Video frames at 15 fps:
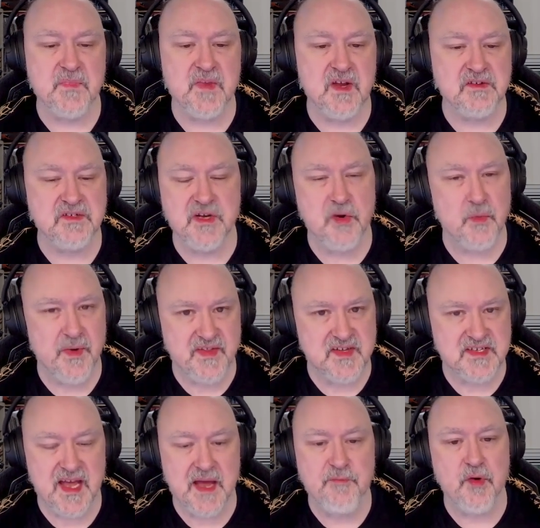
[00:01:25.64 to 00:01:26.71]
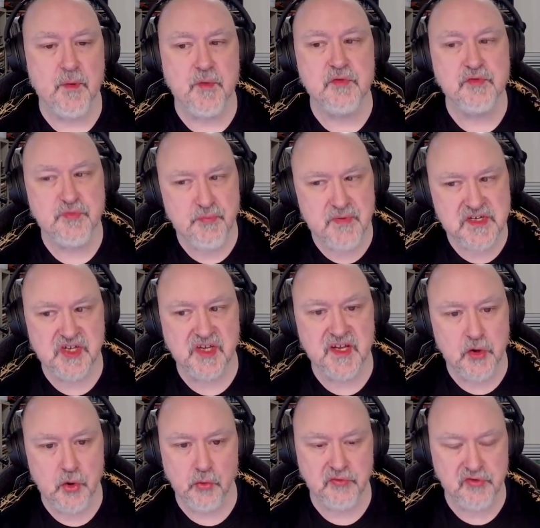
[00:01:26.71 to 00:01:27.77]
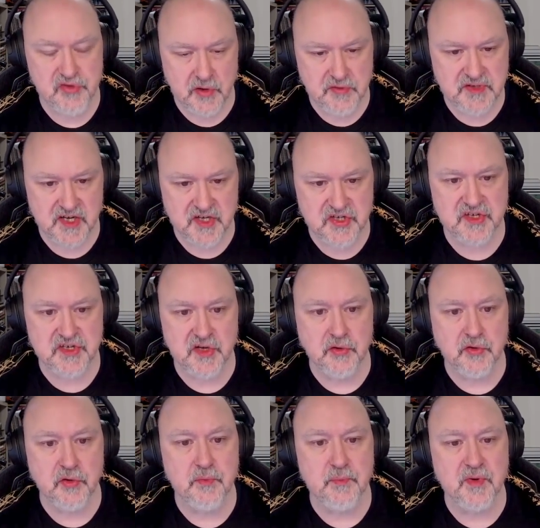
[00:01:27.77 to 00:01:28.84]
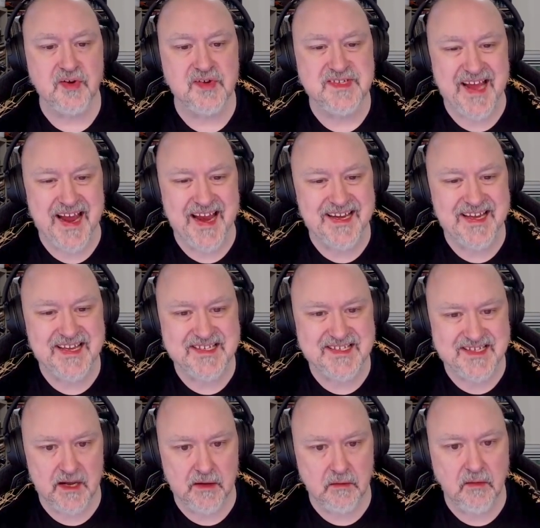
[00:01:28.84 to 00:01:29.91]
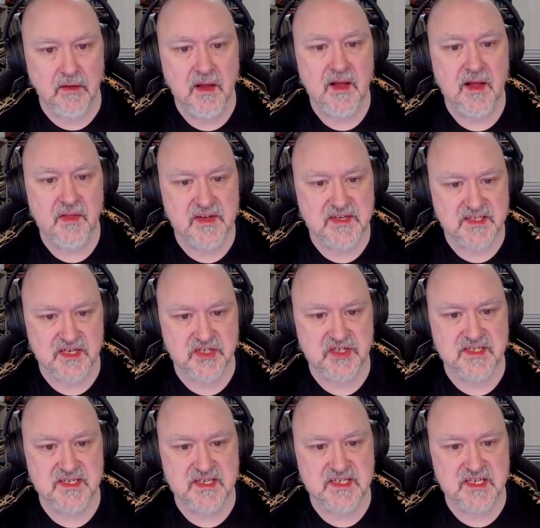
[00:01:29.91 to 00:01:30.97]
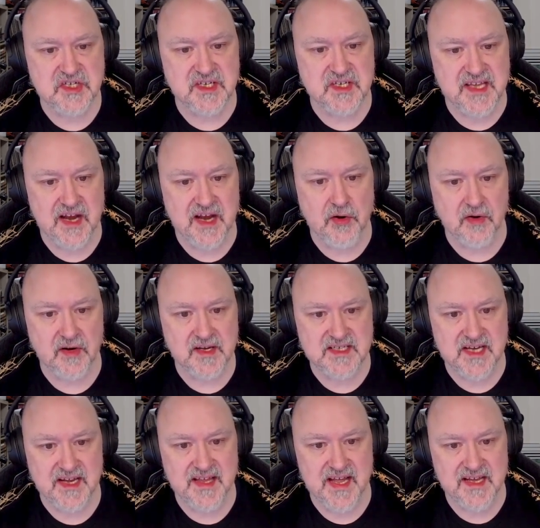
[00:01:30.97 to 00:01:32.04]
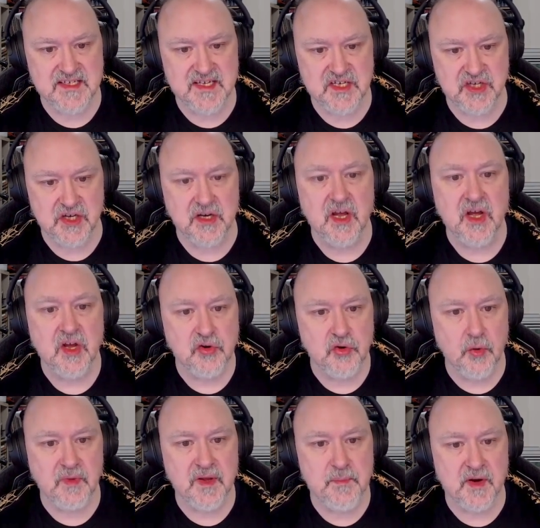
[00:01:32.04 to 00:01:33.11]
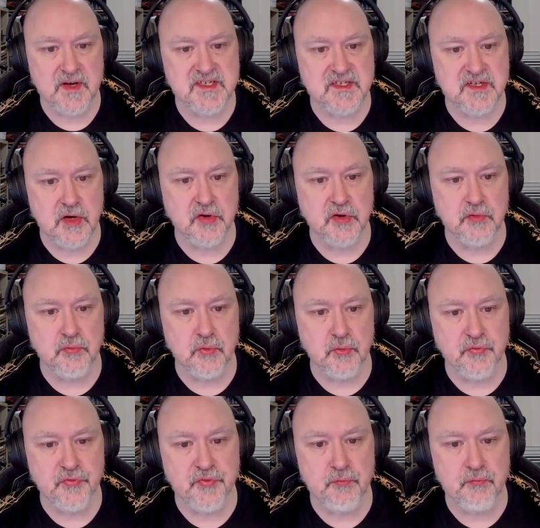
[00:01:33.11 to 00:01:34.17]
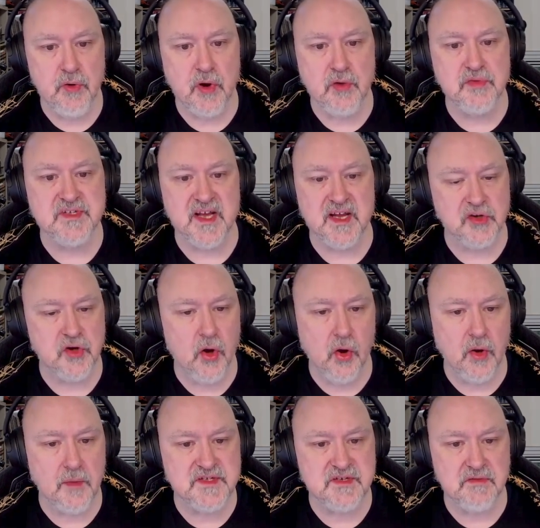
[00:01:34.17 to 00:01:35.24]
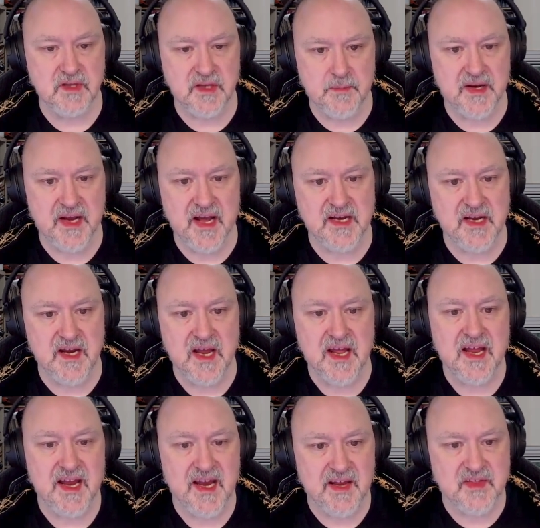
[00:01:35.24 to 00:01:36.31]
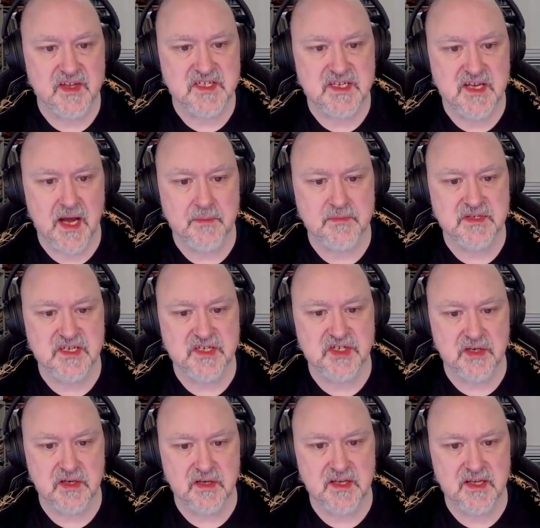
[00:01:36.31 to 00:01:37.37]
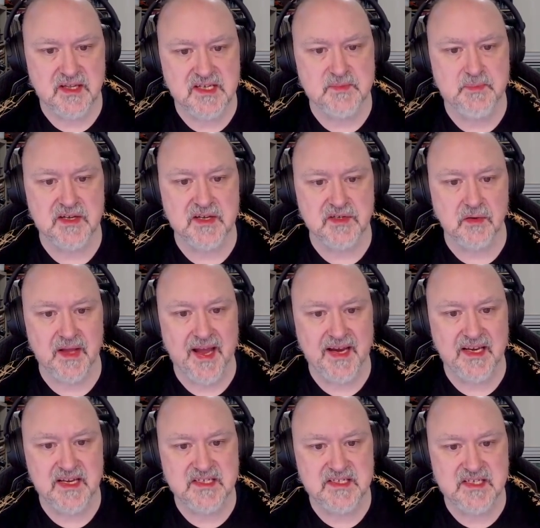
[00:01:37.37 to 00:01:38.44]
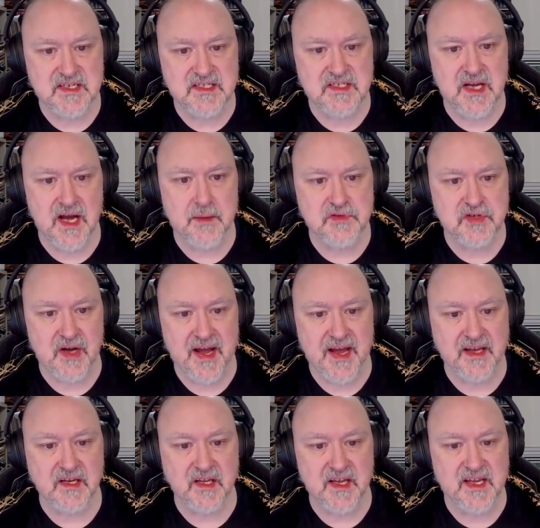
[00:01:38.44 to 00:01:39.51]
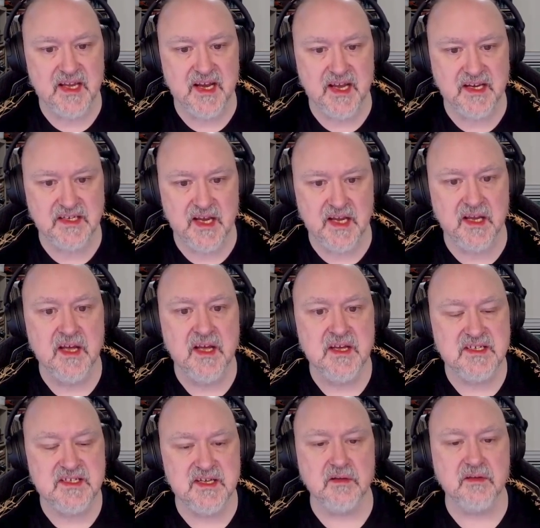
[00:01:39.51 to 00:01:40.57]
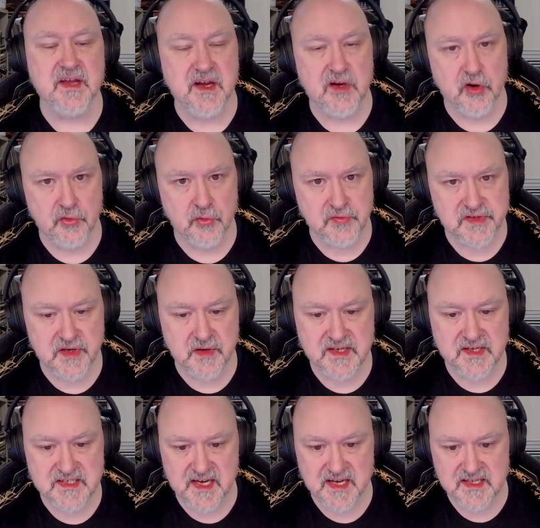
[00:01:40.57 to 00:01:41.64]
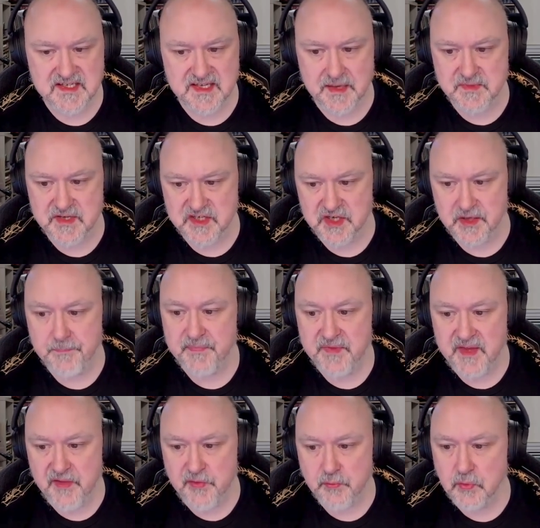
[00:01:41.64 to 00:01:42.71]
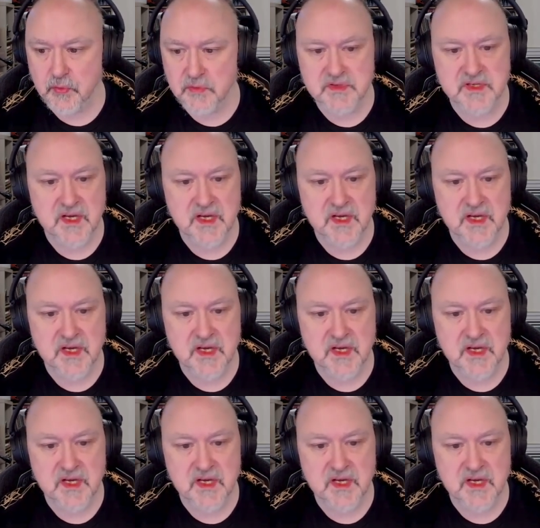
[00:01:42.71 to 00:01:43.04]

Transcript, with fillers: Don't know where this came from. It was originally called No Touch Sudoku because any cell that touches a digit cannot contain that digit. Normally, by Sudoku rules, rows and columns are eliminated. In this puzzle, any diagonally connecting cell cannot also contain the same digit. They're the rules.